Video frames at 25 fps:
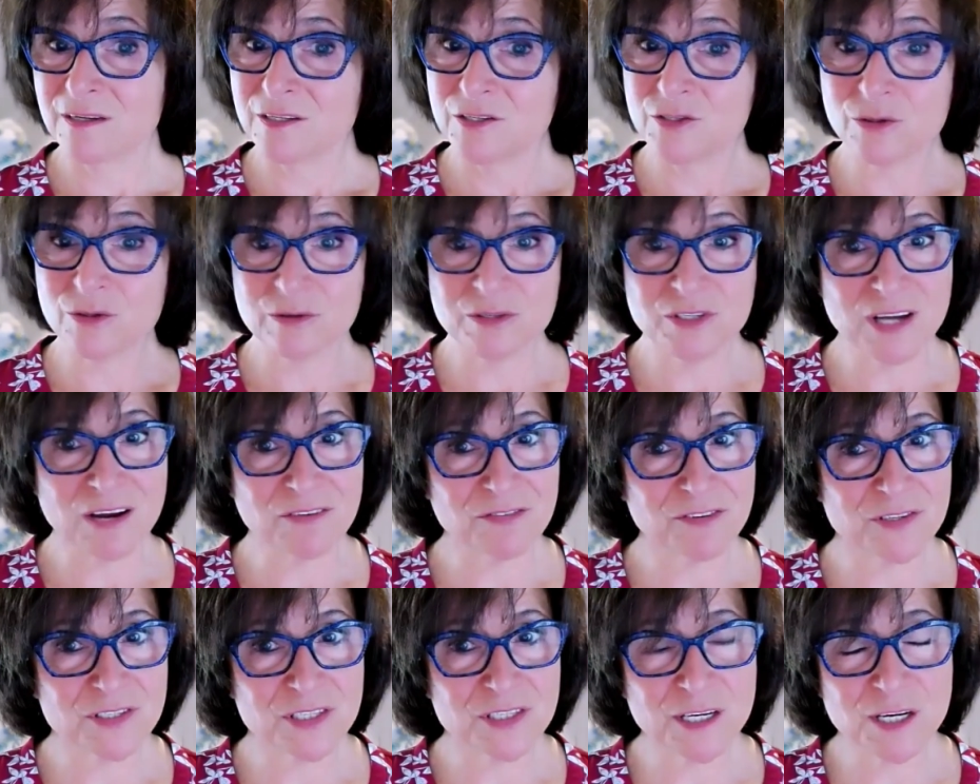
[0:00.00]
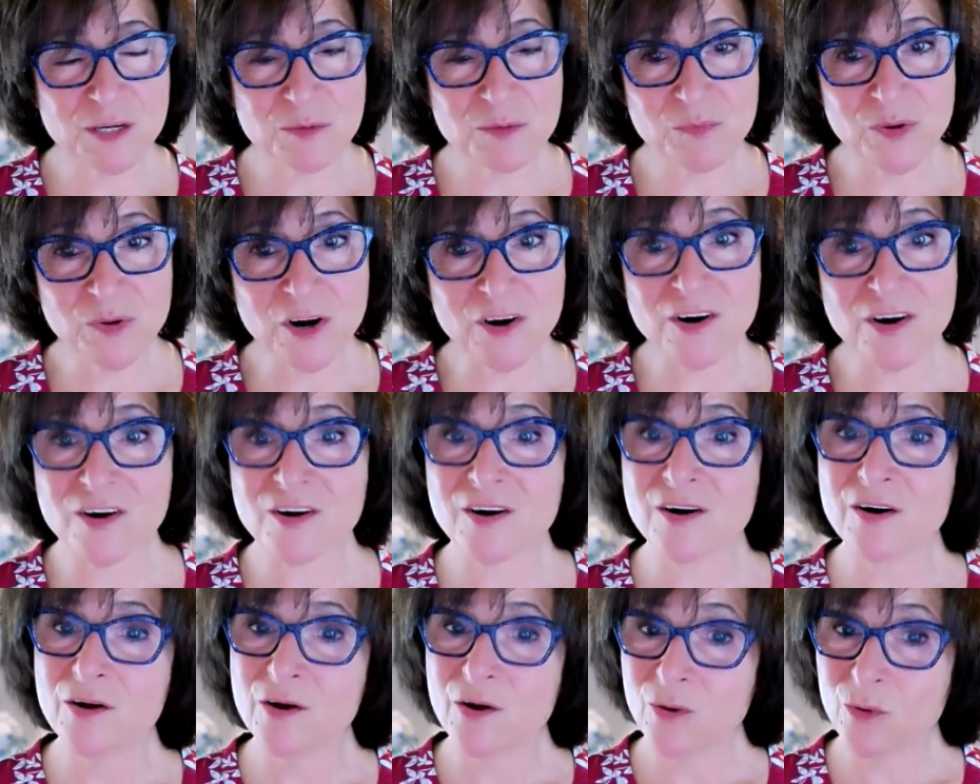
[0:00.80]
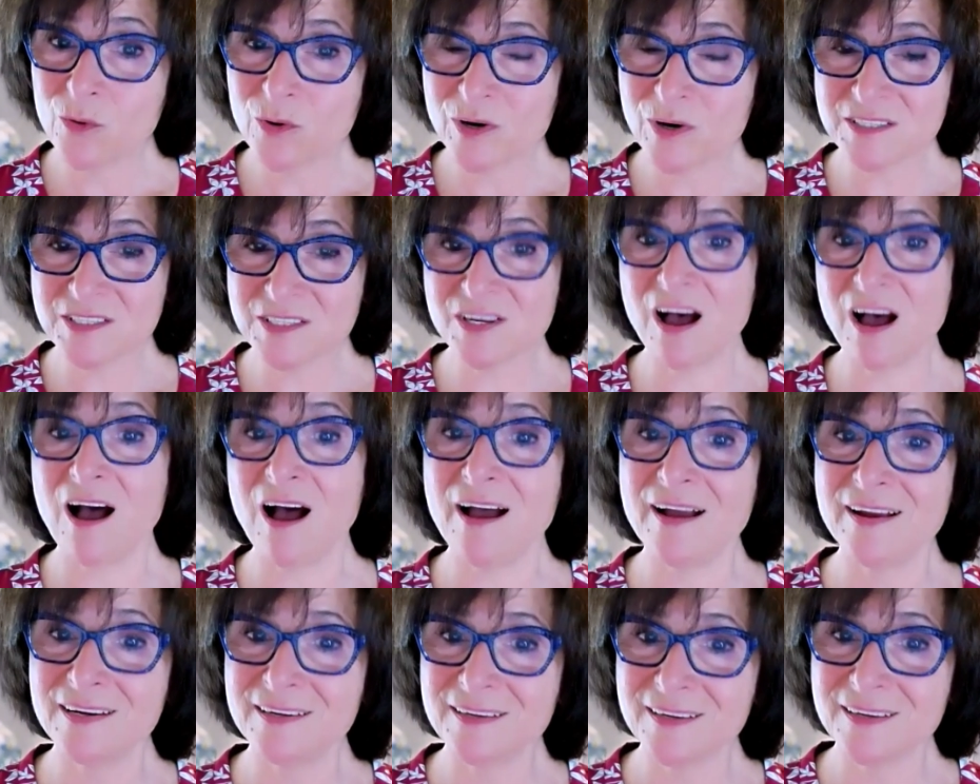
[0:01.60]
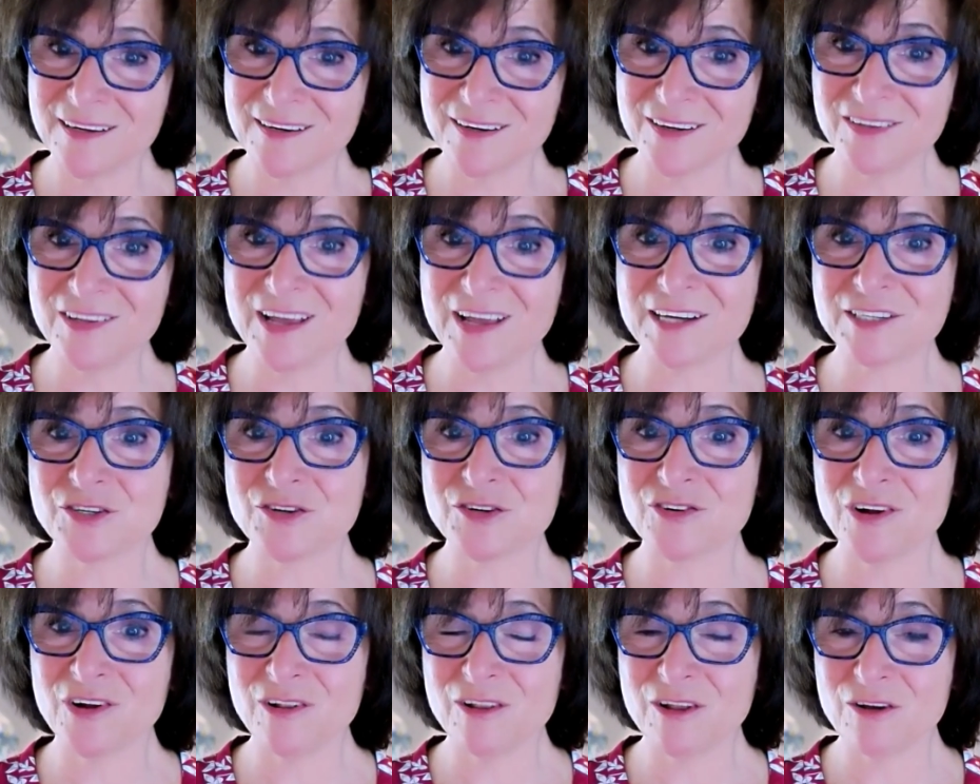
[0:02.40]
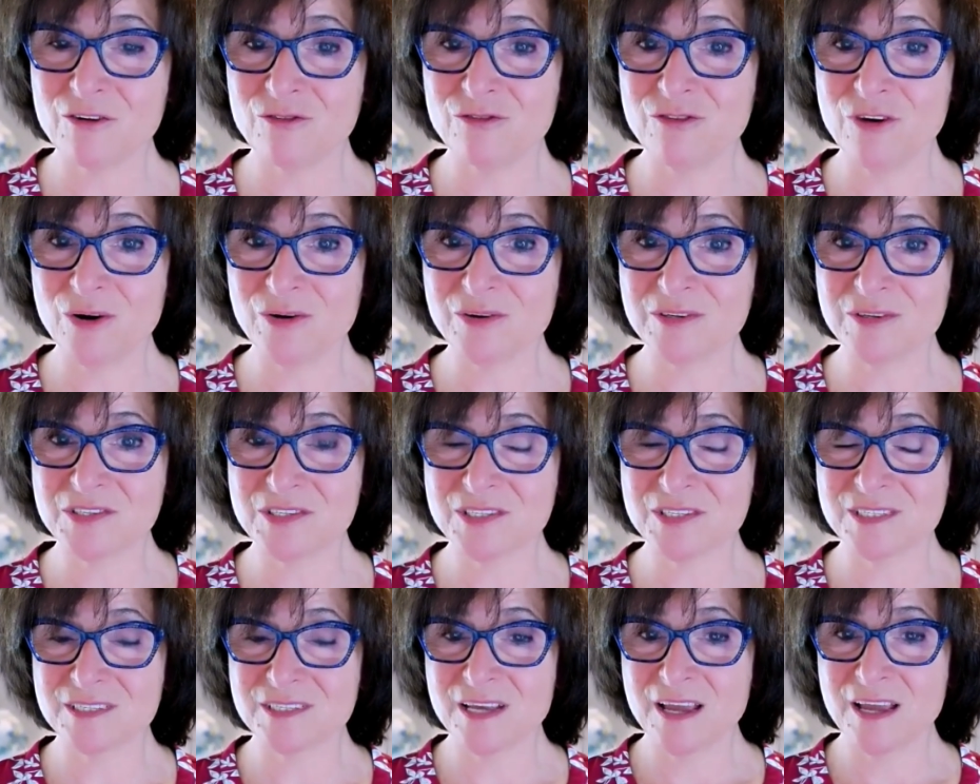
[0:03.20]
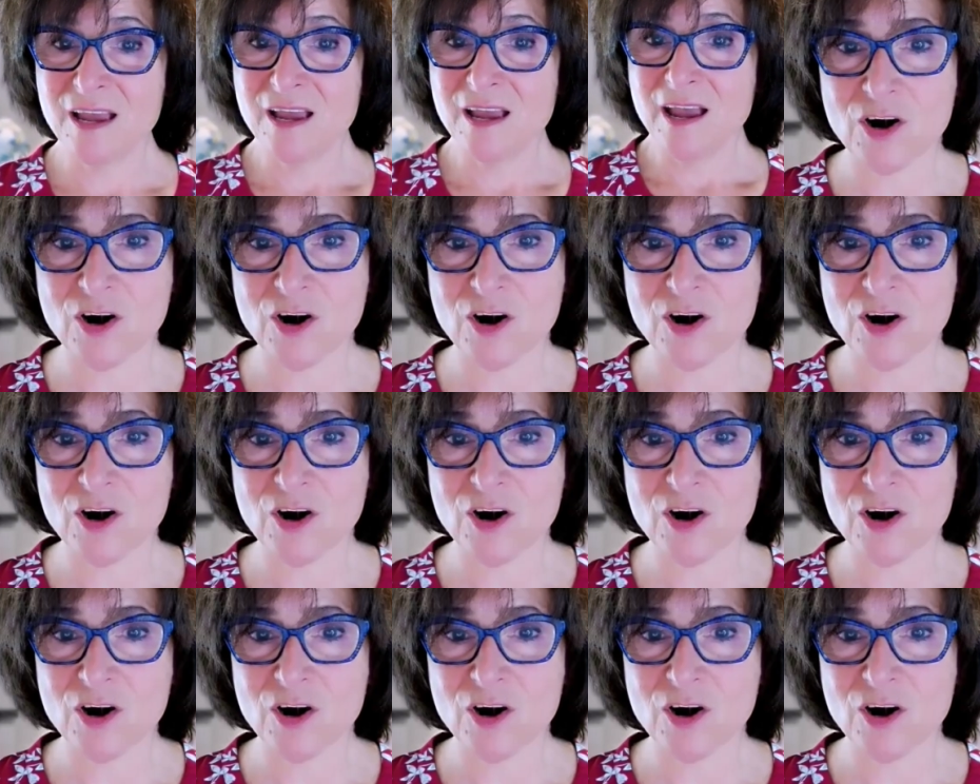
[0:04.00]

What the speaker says: So Jefferson and Burr were tied in electoral votes.